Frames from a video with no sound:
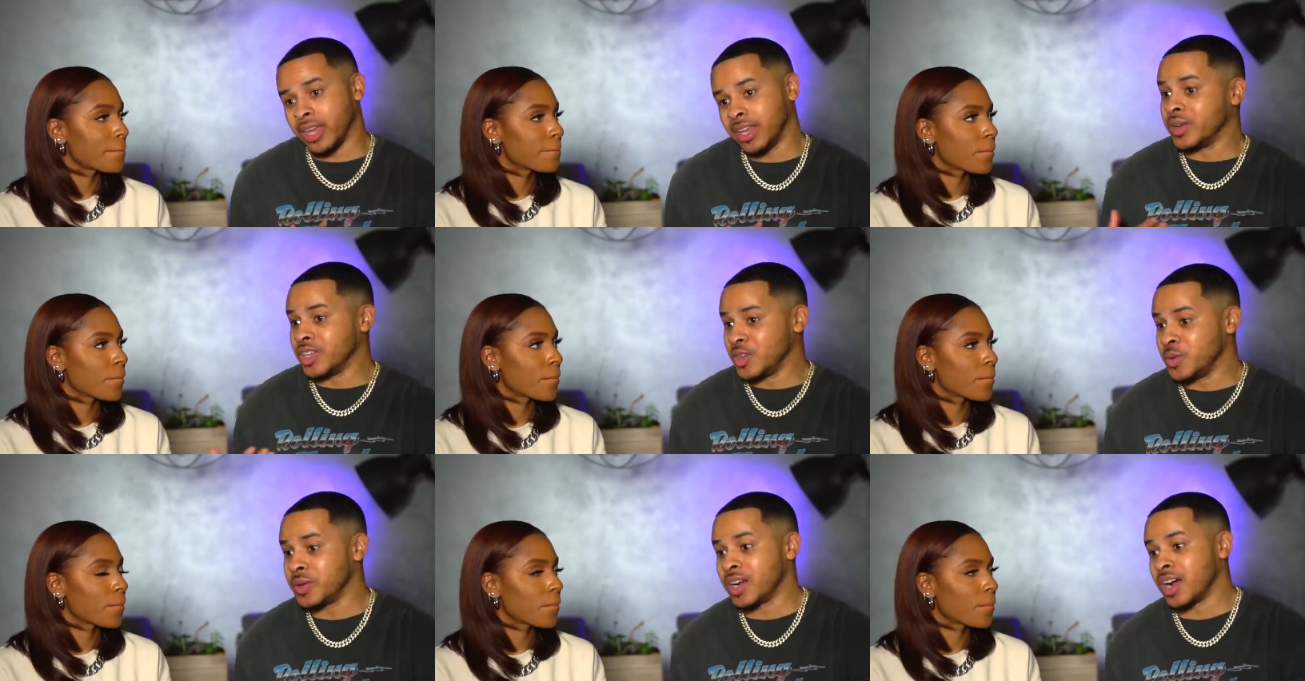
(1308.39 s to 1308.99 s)
Speaker 1: When
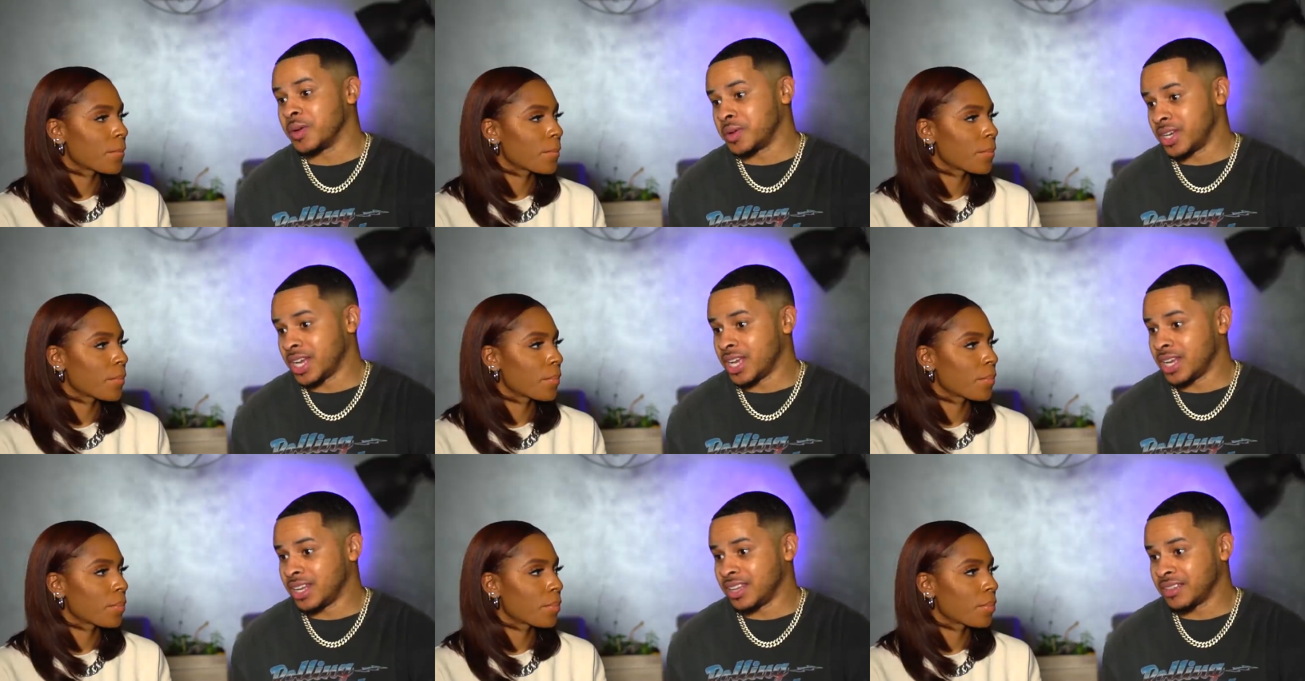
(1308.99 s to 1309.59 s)
you and I were
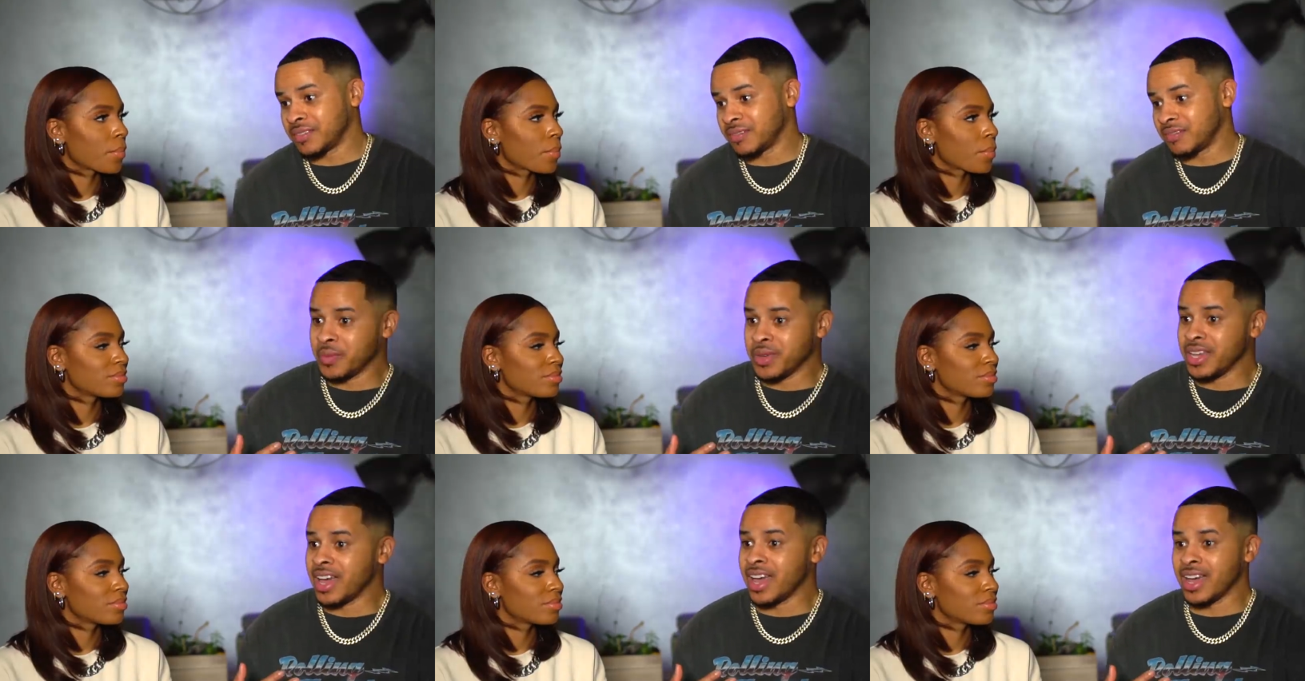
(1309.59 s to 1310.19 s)
dating,
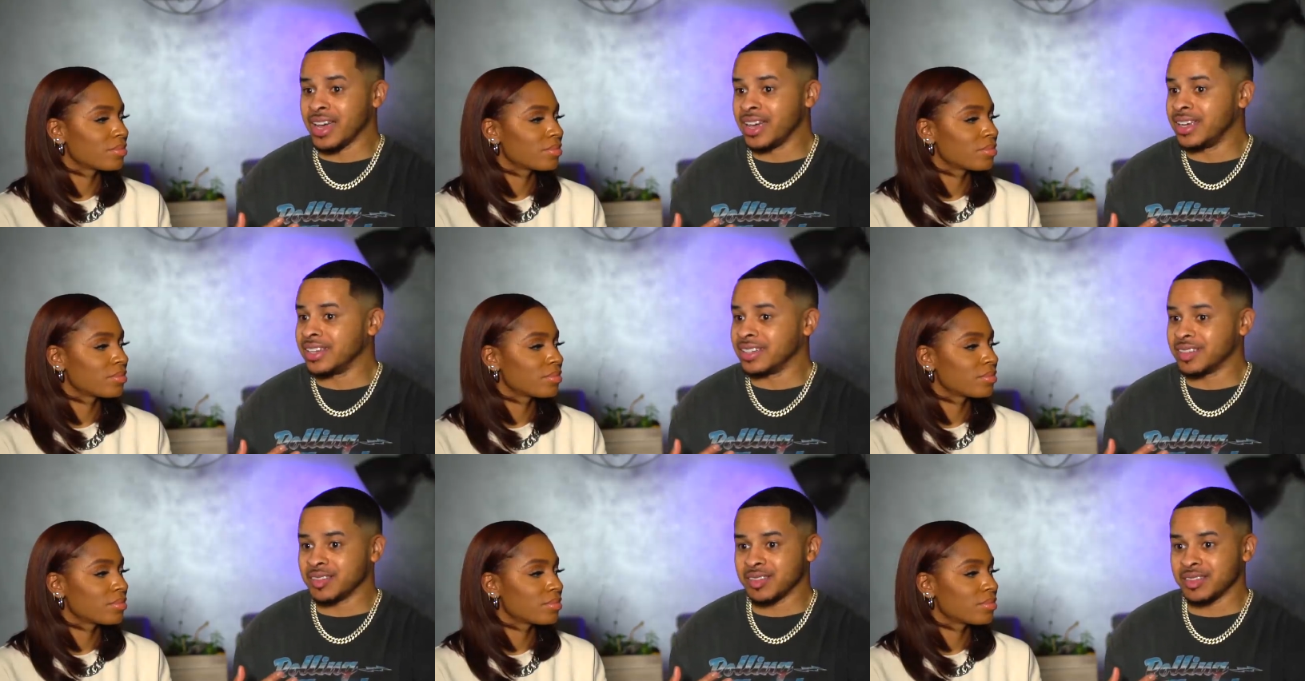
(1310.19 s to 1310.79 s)
we had
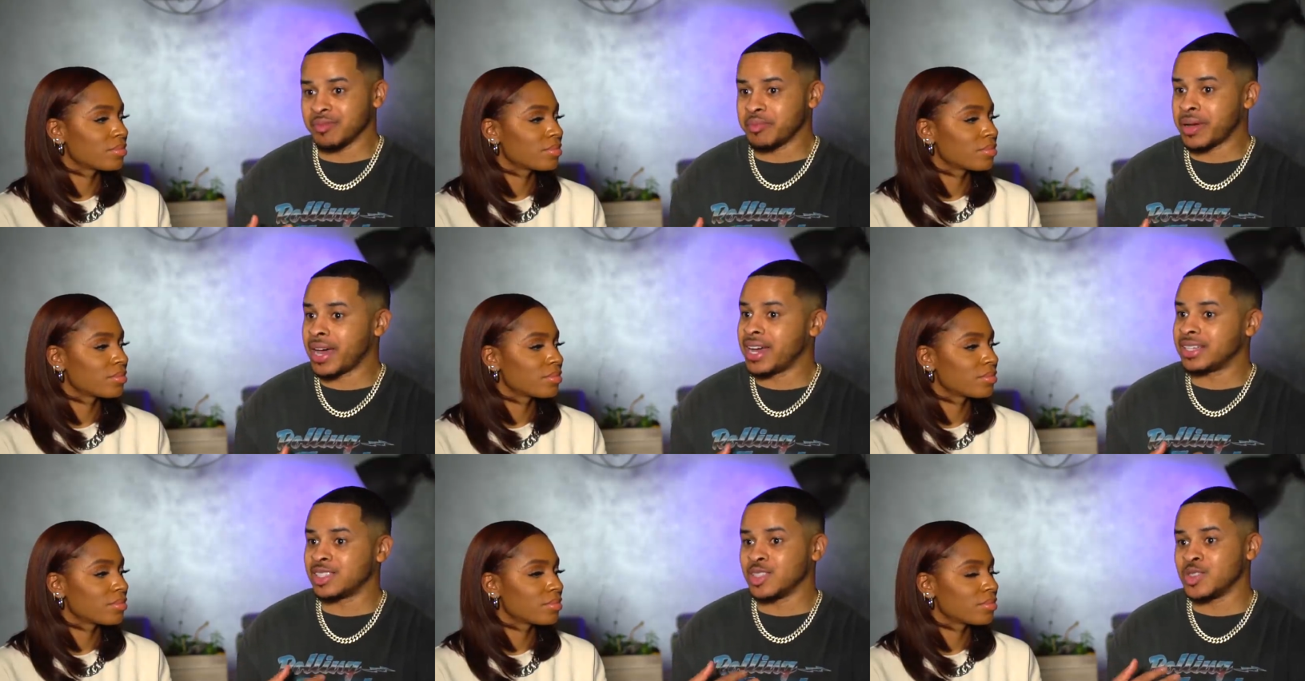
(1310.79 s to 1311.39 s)

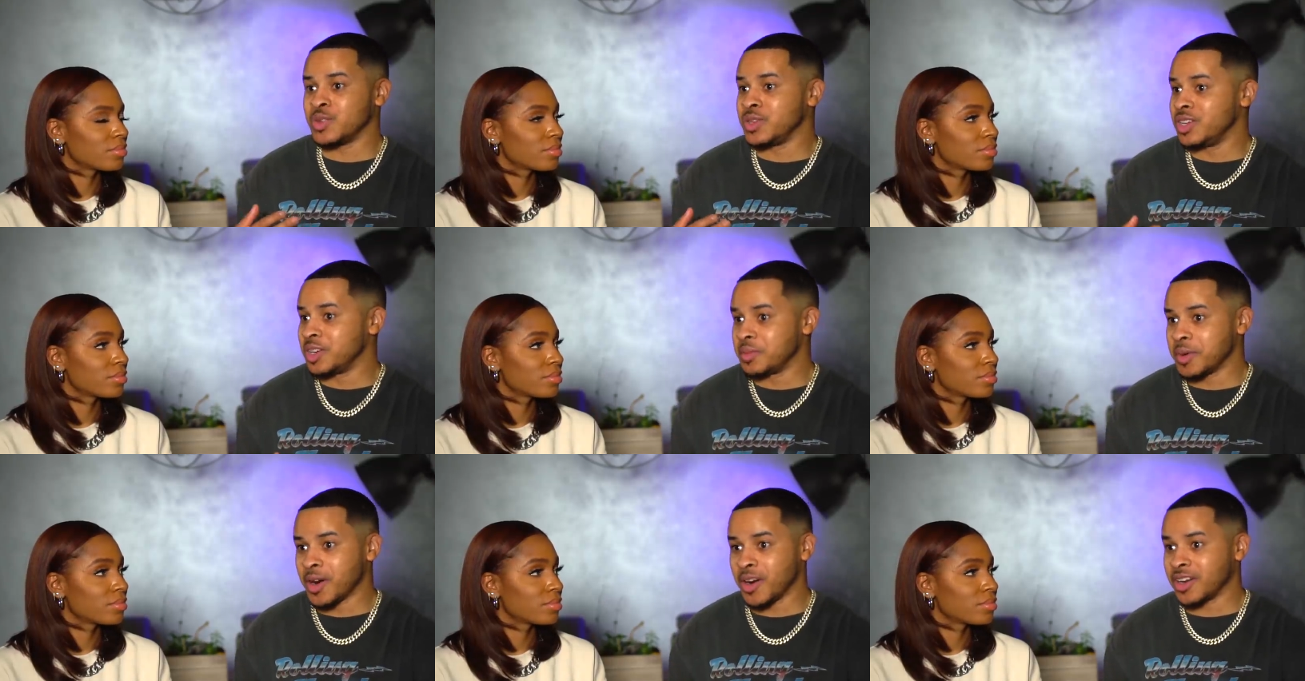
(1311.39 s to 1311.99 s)
passed the 2-year
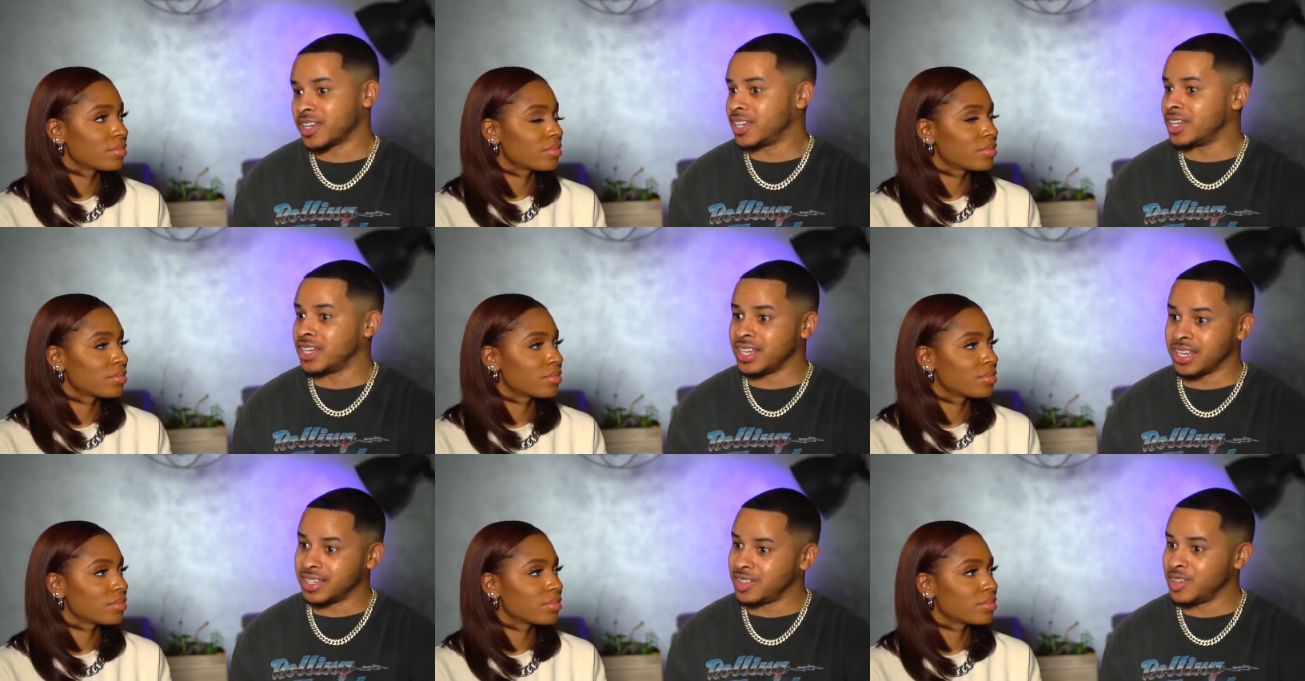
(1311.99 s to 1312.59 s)
mark and
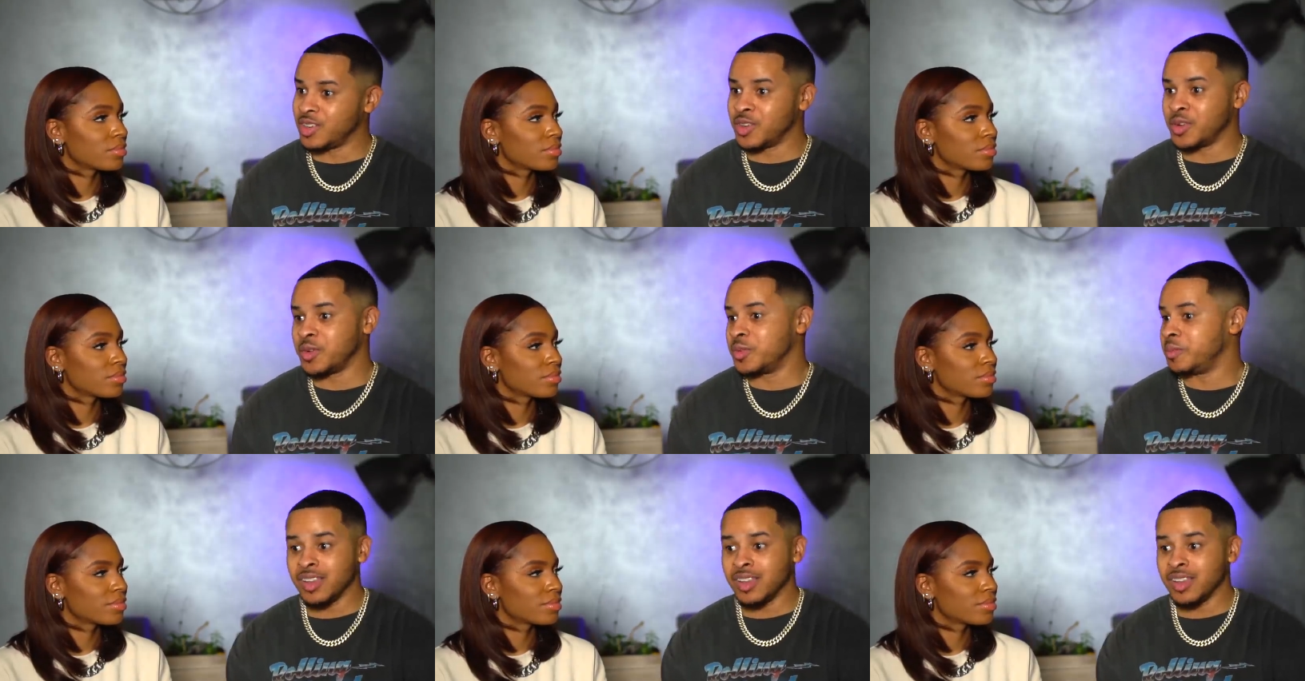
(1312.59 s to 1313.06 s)
then, you know,